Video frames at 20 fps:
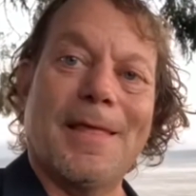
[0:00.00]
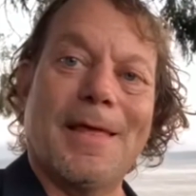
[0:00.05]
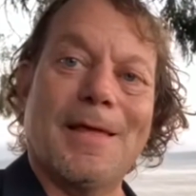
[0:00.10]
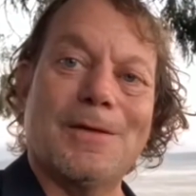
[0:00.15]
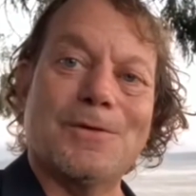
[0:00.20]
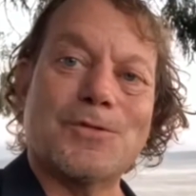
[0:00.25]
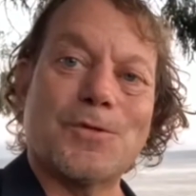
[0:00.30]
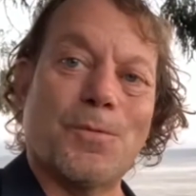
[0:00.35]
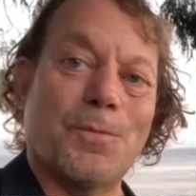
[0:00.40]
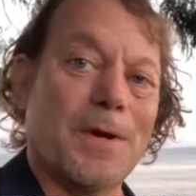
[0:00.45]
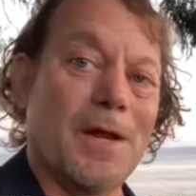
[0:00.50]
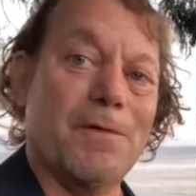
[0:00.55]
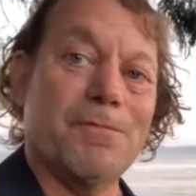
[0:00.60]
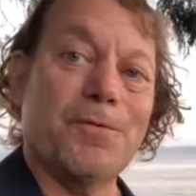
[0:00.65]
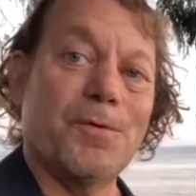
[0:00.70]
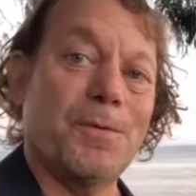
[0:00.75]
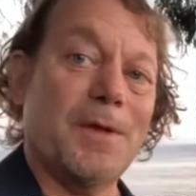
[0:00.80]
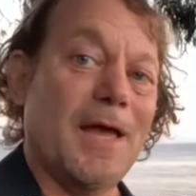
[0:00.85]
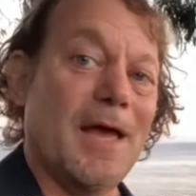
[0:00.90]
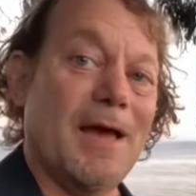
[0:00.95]
So whenever
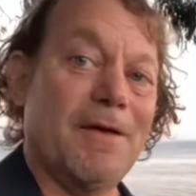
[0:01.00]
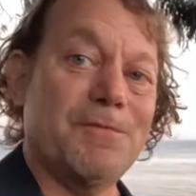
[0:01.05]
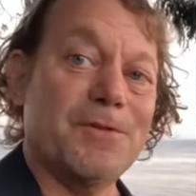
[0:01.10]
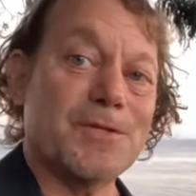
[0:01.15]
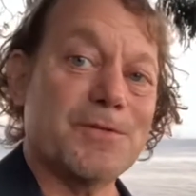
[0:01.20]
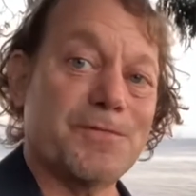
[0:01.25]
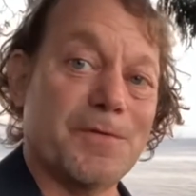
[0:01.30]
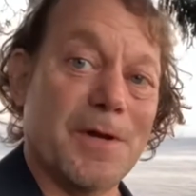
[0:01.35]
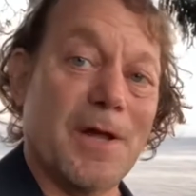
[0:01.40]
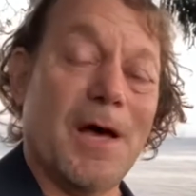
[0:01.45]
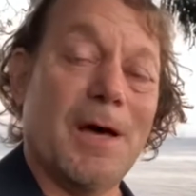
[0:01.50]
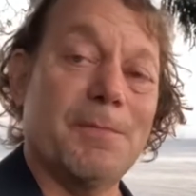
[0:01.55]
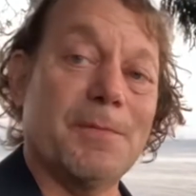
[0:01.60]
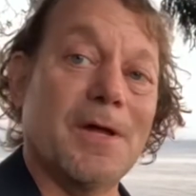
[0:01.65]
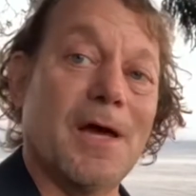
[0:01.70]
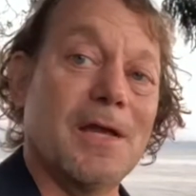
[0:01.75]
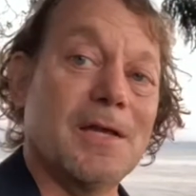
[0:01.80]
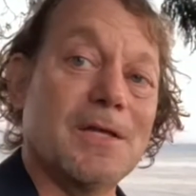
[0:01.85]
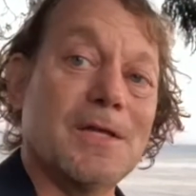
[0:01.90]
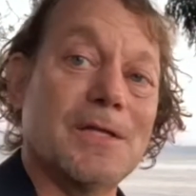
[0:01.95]
we have this
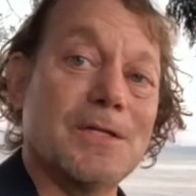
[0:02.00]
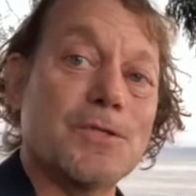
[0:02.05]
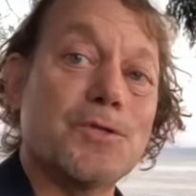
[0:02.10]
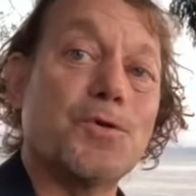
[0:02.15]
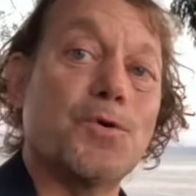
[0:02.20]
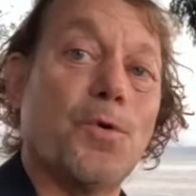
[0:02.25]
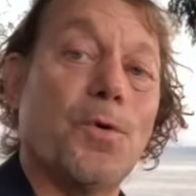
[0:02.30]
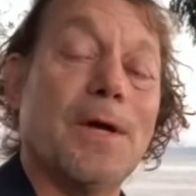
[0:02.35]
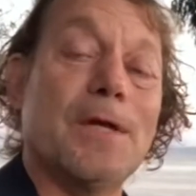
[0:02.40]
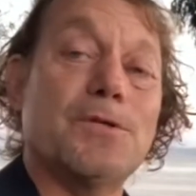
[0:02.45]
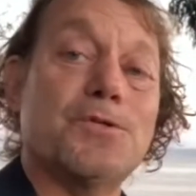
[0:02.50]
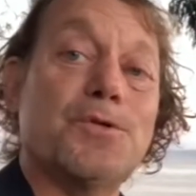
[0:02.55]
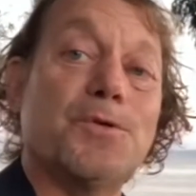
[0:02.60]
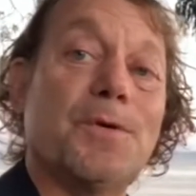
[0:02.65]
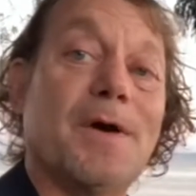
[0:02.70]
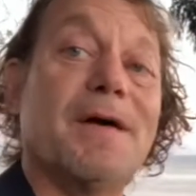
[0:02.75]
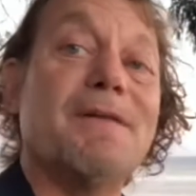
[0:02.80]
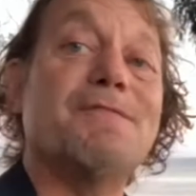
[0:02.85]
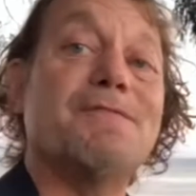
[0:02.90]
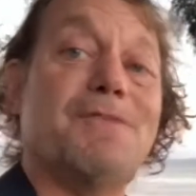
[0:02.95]
phenomenon, it's going to
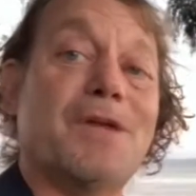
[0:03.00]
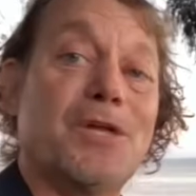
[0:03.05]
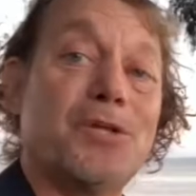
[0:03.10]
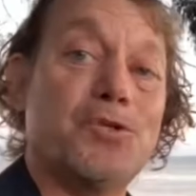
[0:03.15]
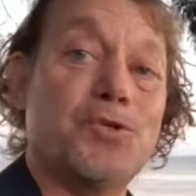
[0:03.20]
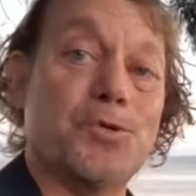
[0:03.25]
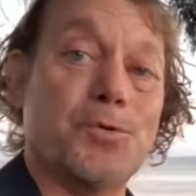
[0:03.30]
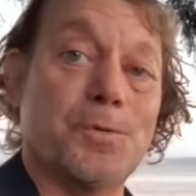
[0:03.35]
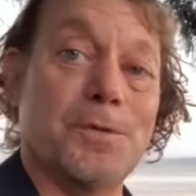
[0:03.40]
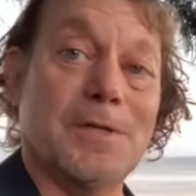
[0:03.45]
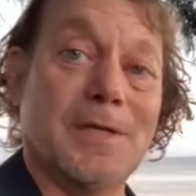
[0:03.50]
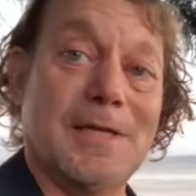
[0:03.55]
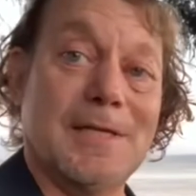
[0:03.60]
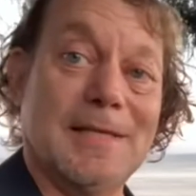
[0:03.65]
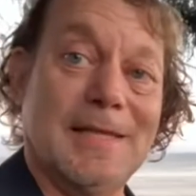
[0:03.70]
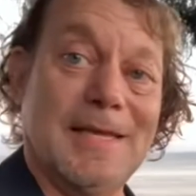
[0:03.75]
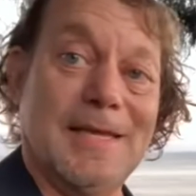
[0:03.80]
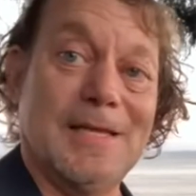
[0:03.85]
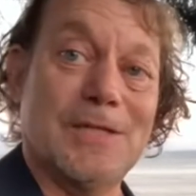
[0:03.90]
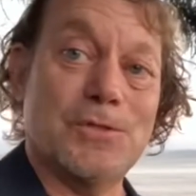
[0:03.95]
eventually
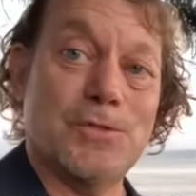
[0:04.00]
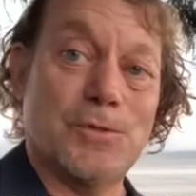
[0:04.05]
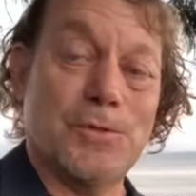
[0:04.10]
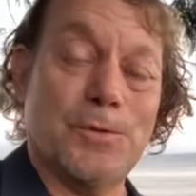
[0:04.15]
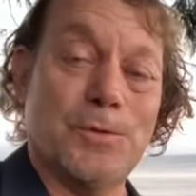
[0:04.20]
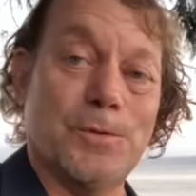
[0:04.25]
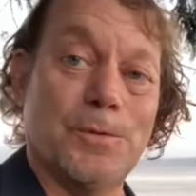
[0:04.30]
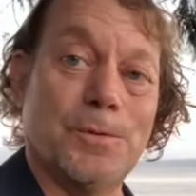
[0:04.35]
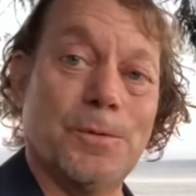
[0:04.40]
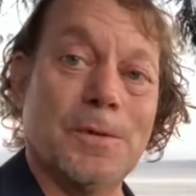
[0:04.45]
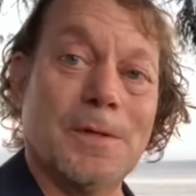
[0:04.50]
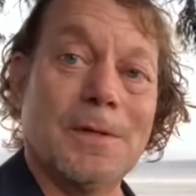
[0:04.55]
lead to